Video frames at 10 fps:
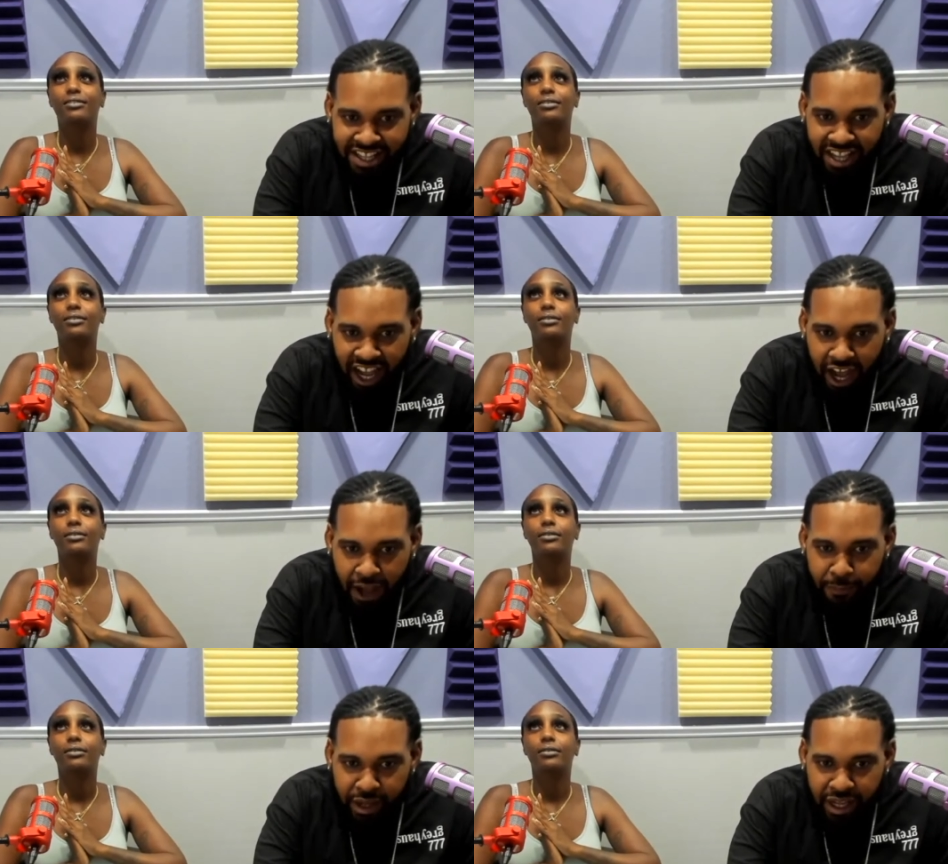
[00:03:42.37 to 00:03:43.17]

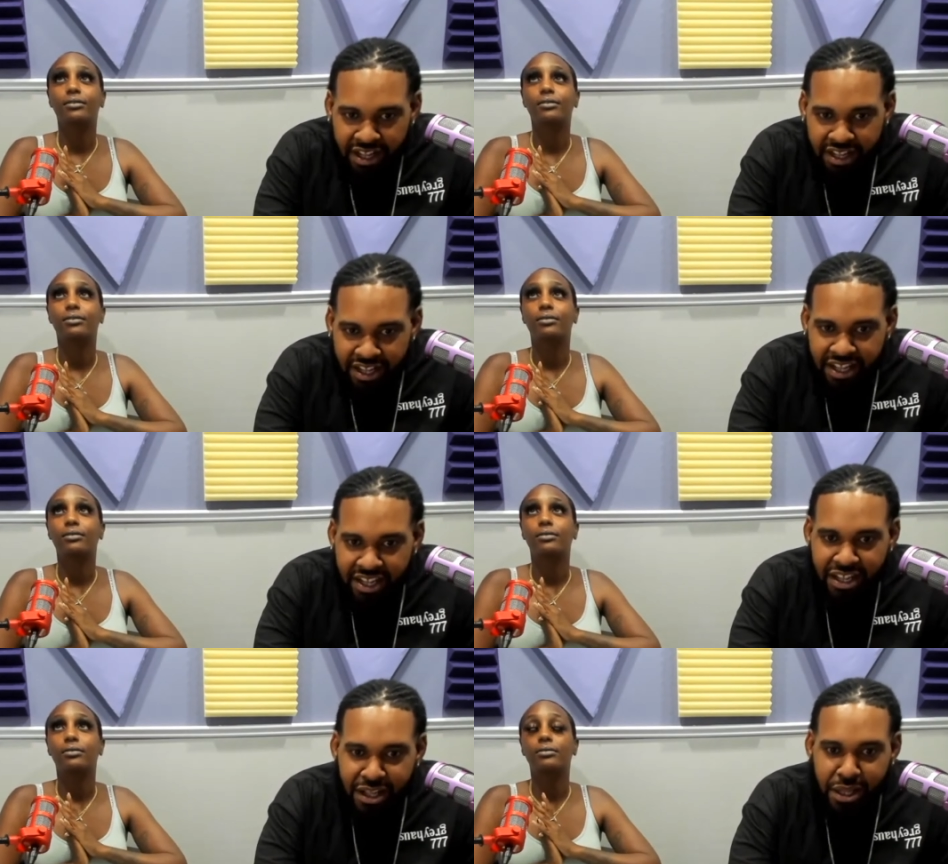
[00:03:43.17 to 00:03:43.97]
Speaker 1: Top
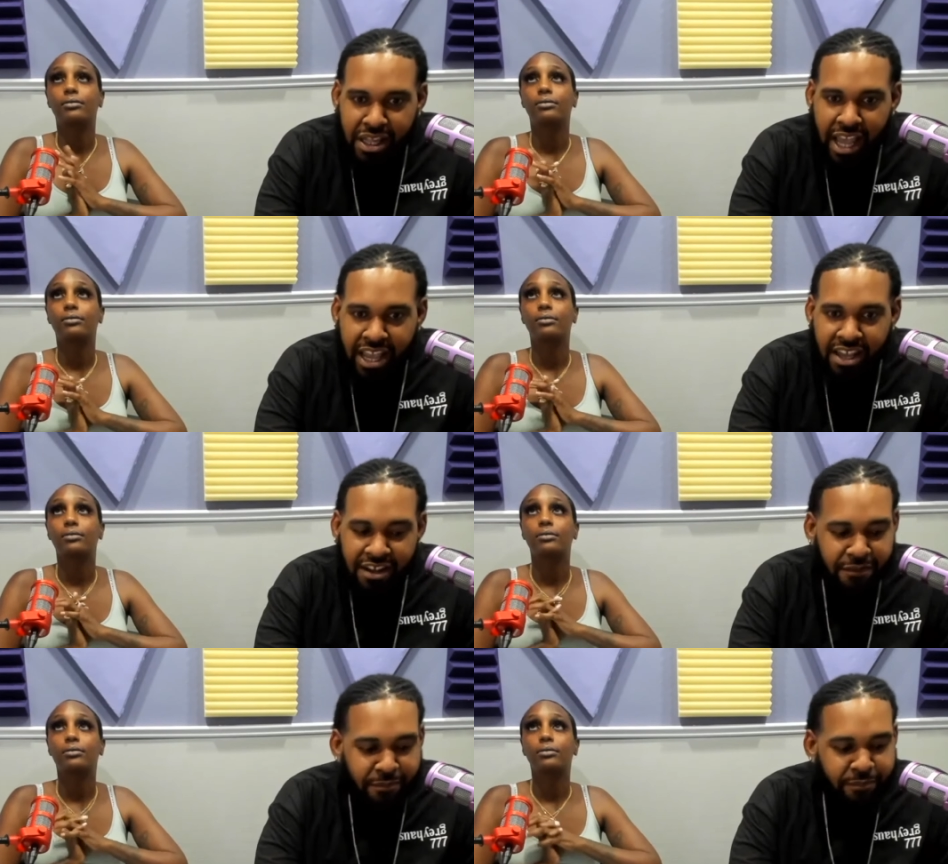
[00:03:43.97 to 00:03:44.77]
Skanka.